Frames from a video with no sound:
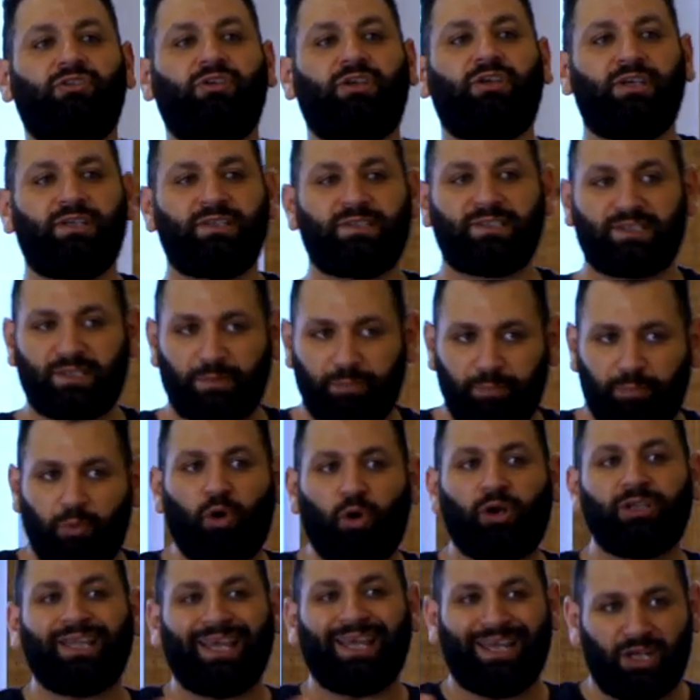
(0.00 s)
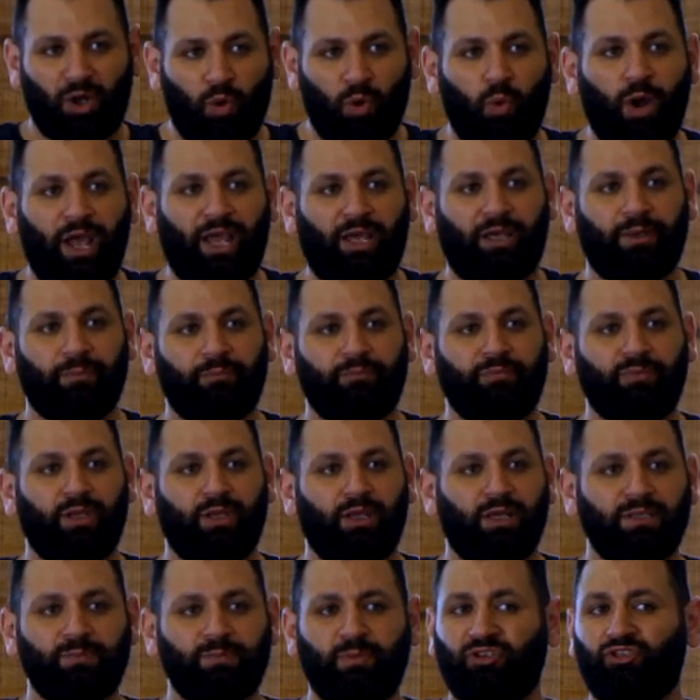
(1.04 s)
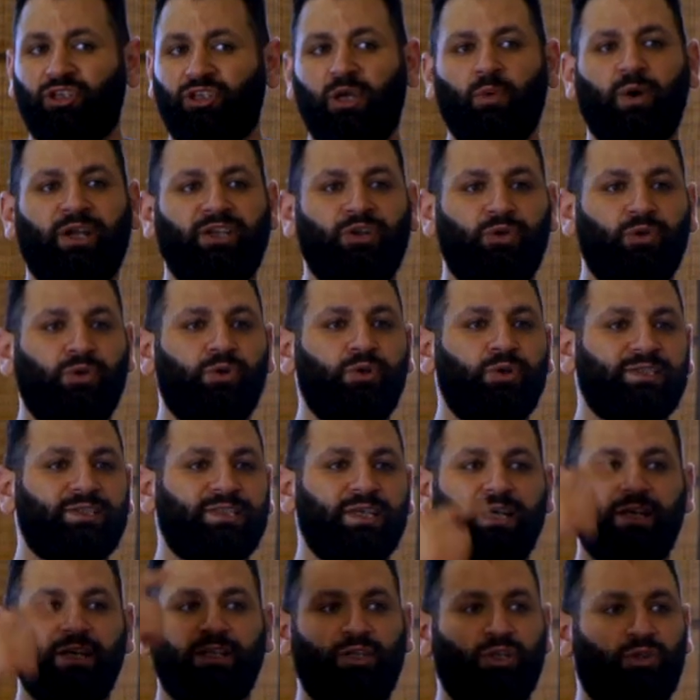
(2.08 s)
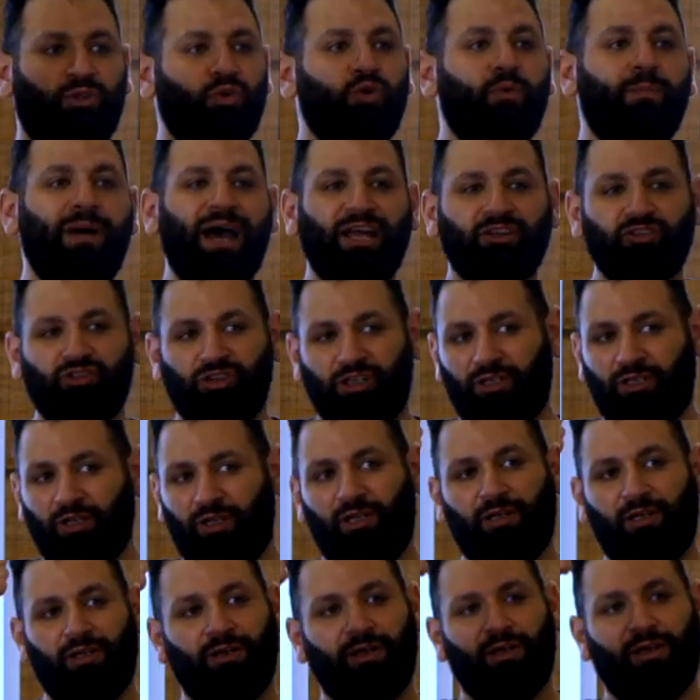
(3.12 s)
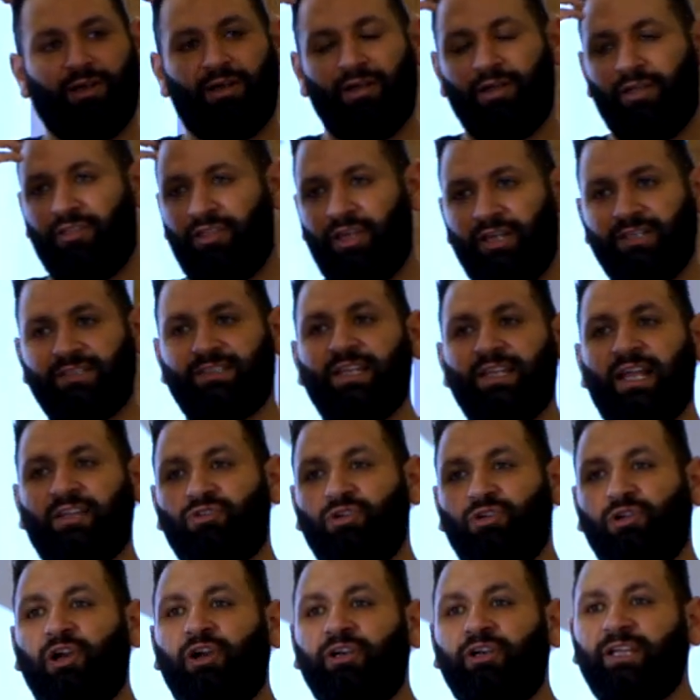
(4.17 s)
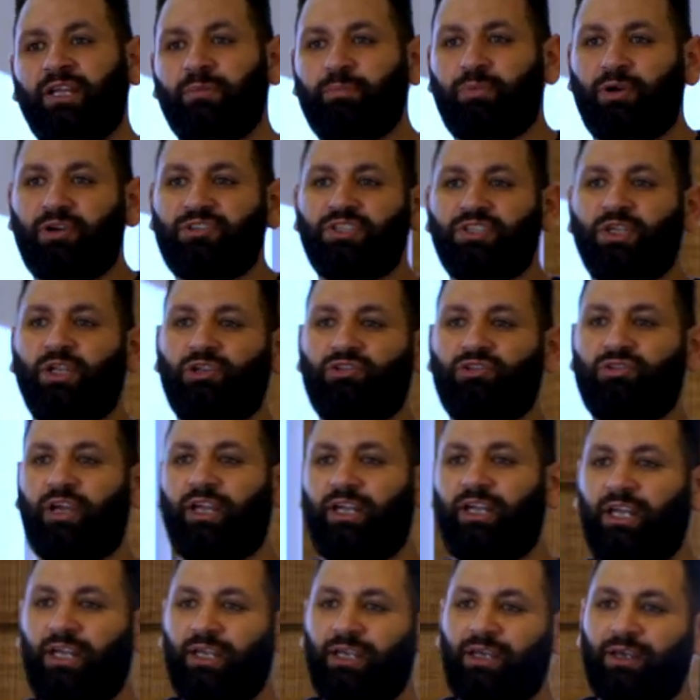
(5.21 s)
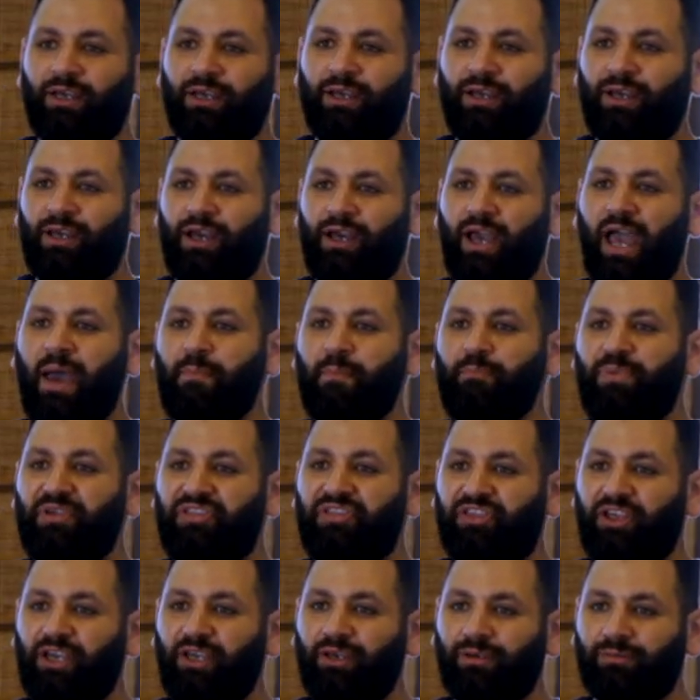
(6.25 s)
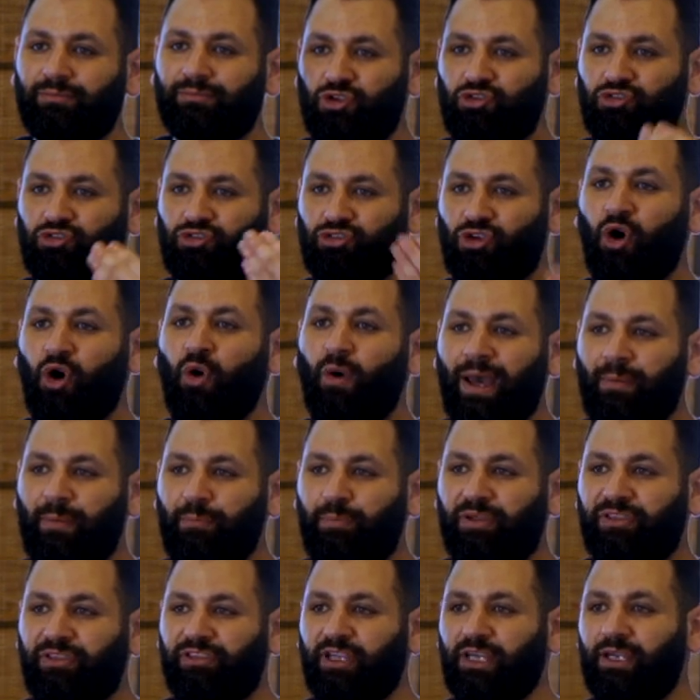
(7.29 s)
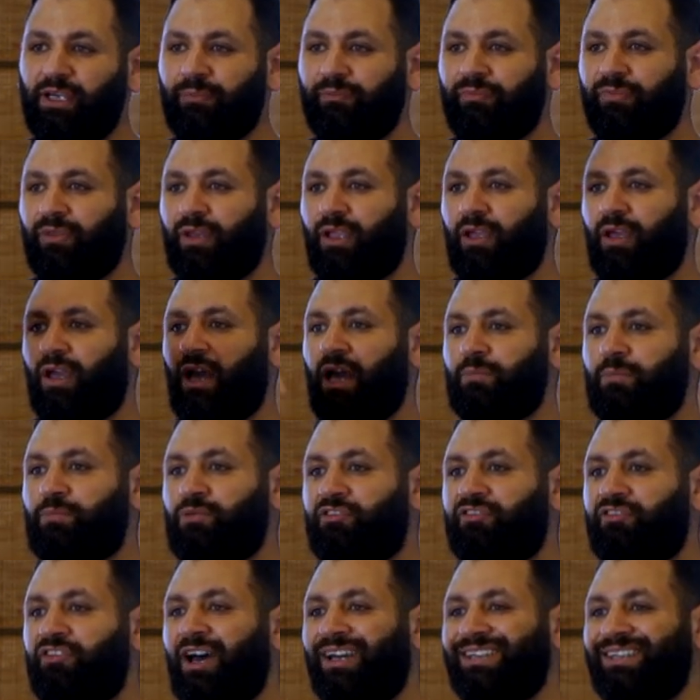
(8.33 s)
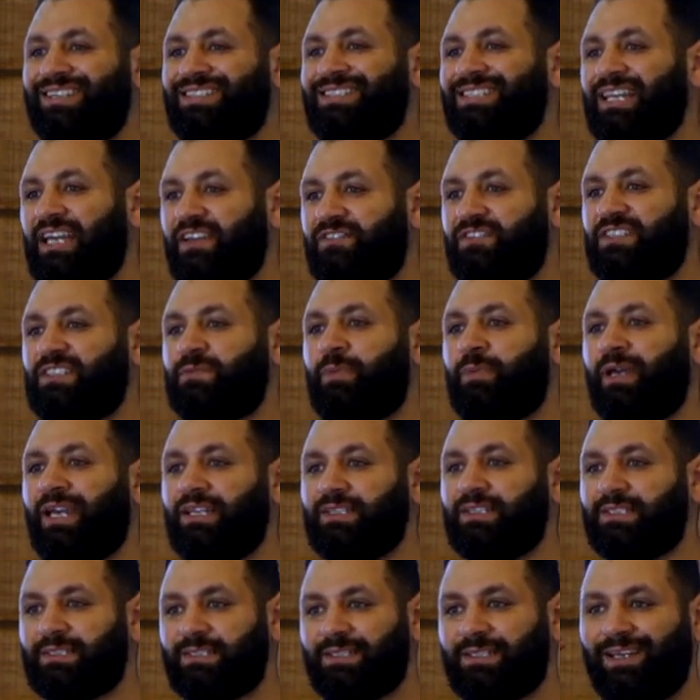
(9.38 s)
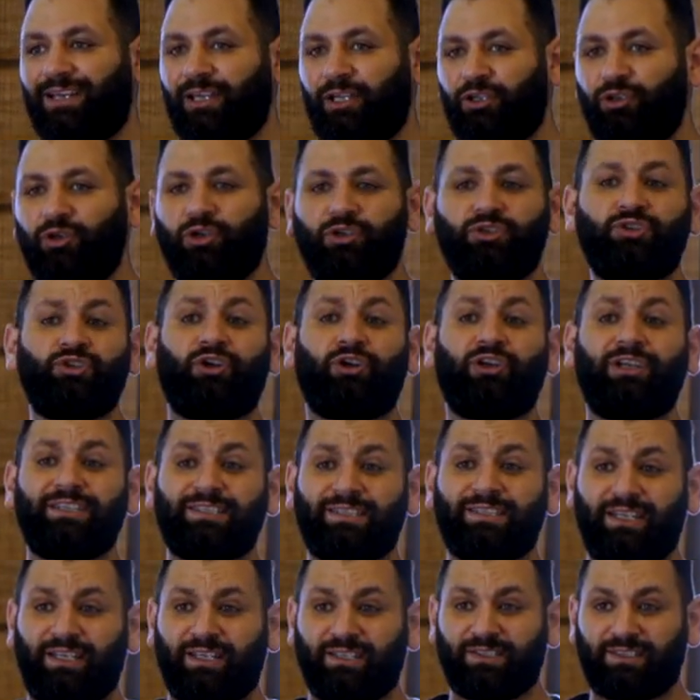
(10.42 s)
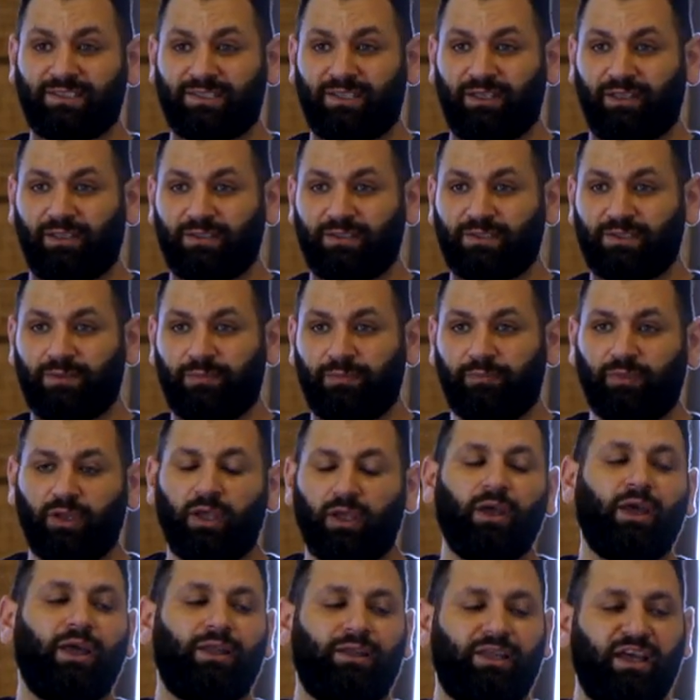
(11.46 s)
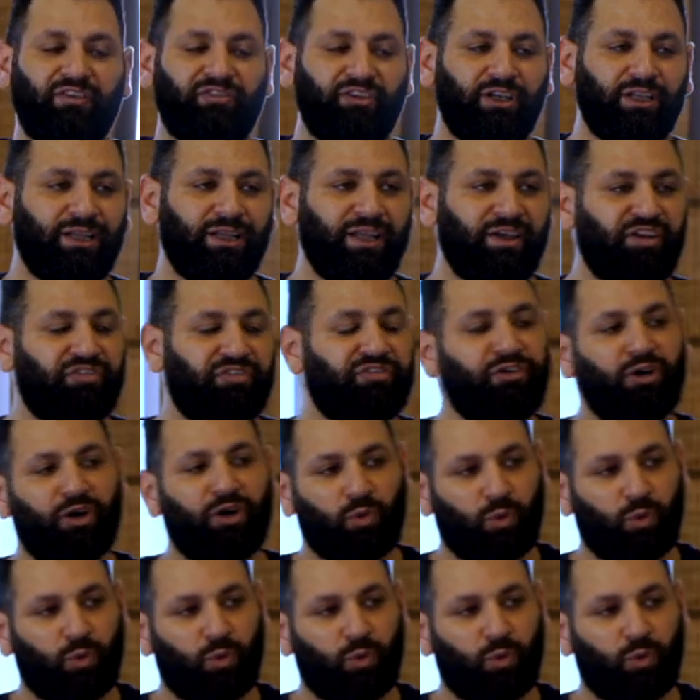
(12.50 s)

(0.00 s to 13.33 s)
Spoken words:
you can support in a way, especially when you use the two magical things that you learn in personal training: empathy, show empathy, and provide a safe space. Use your listening skills. Definitely refer